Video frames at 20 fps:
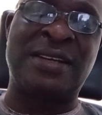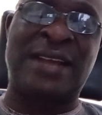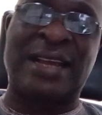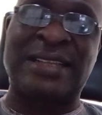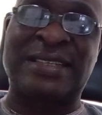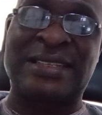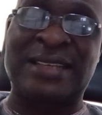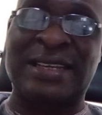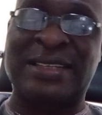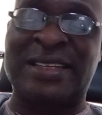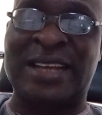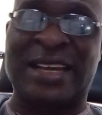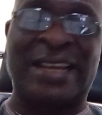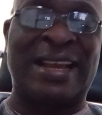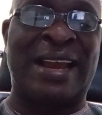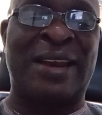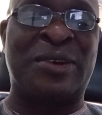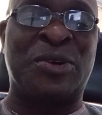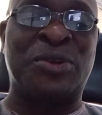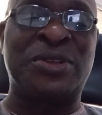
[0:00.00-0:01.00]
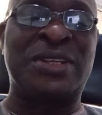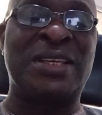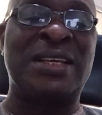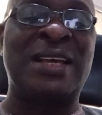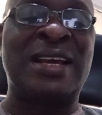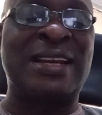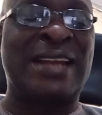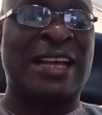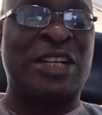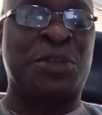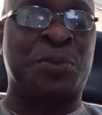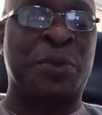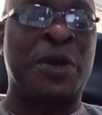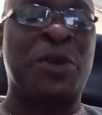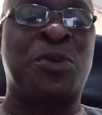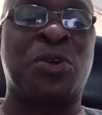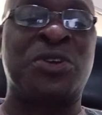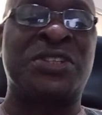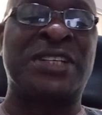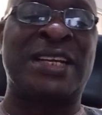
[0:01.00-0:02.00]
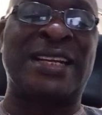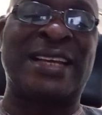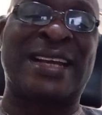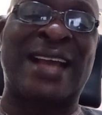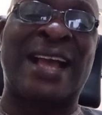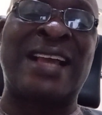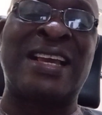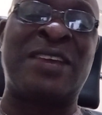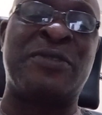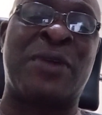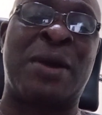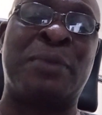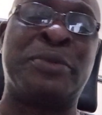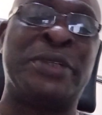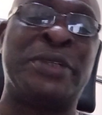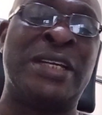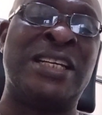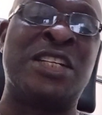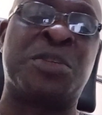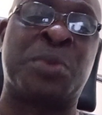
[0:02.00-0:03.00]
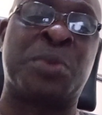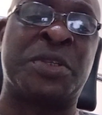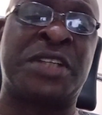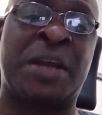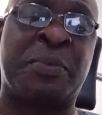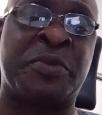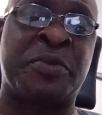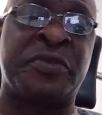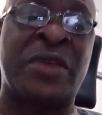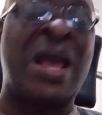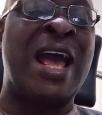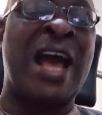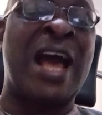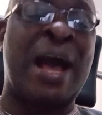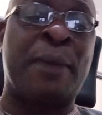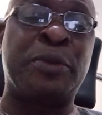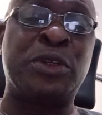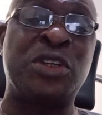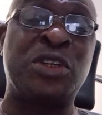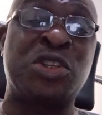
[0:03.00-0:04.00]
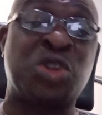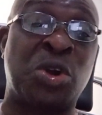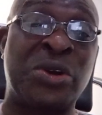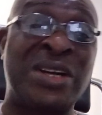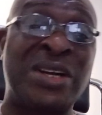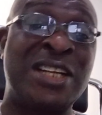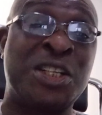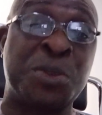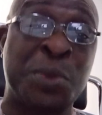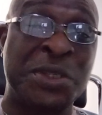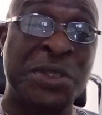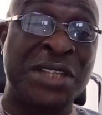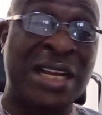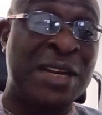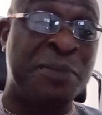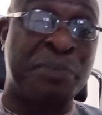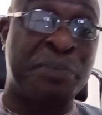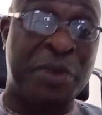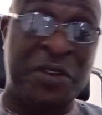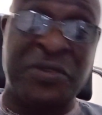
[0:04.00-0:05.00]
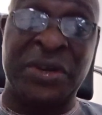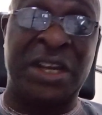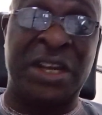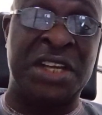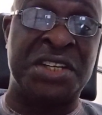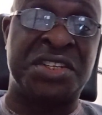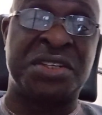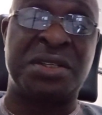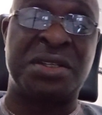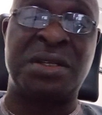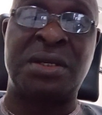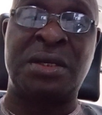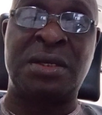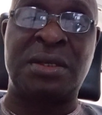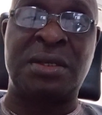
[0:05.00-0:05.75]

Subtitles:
that Supreme Court said they can't give Abuja any special privilege? Abuja is already specially privileged